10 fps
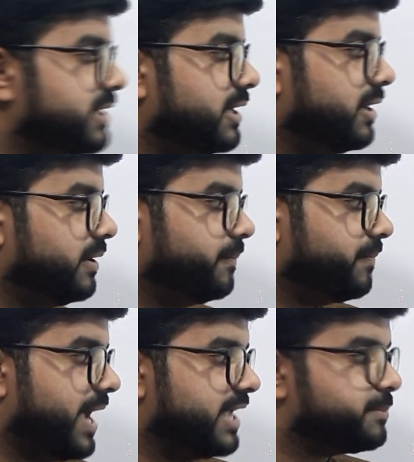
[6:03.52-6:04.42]

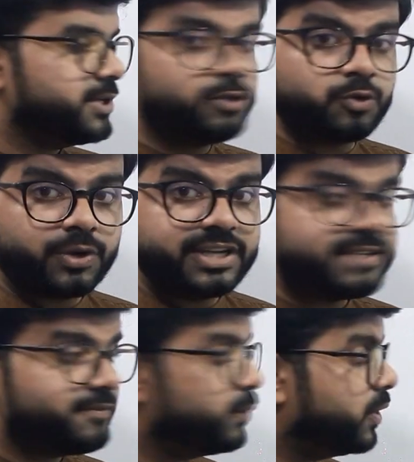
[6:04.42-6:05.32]
as per your
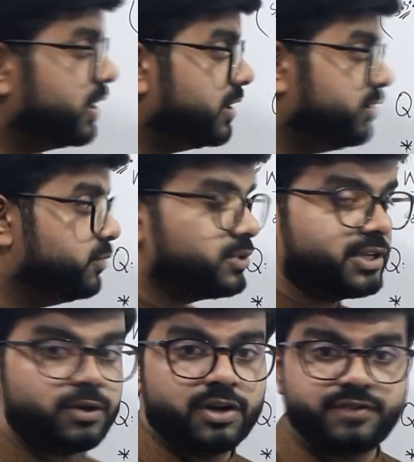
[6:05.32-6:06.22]
choice. If you want to use
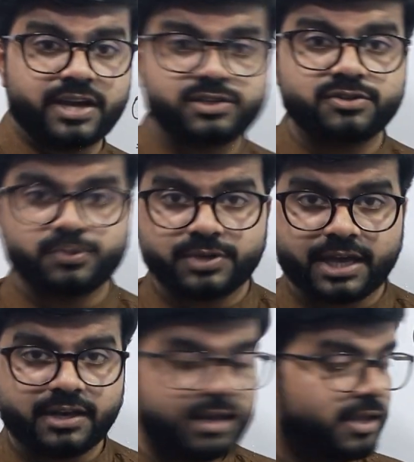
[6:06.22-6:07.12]
contractions, you
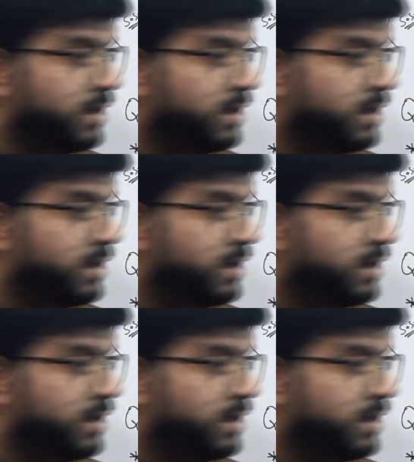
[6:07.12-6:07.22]
can,